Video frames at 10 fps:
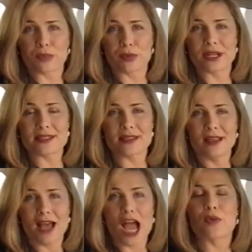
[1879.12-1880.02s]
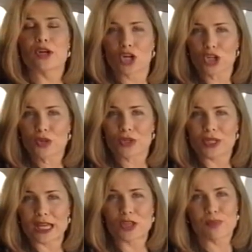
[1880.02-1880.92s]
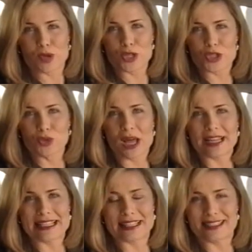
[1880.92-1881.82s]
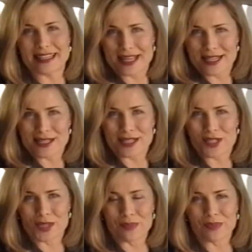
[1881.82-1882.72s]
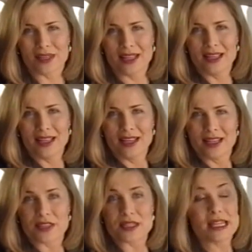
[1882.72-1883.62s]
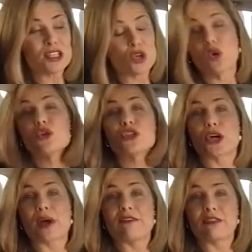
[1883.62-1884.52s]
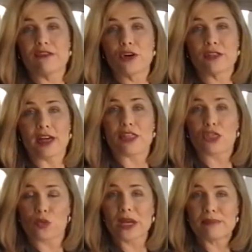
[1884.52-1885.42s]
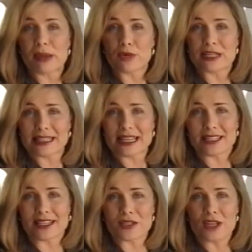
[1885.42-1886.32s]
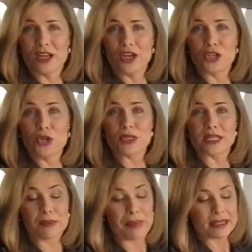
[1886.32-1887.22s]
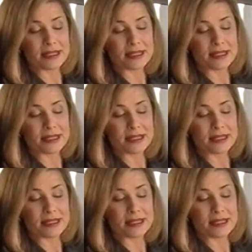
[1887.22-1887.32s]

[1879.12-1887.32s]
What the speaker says: on Caprice are included in the personal identity key system. The seats also have a further 3 memory settings using the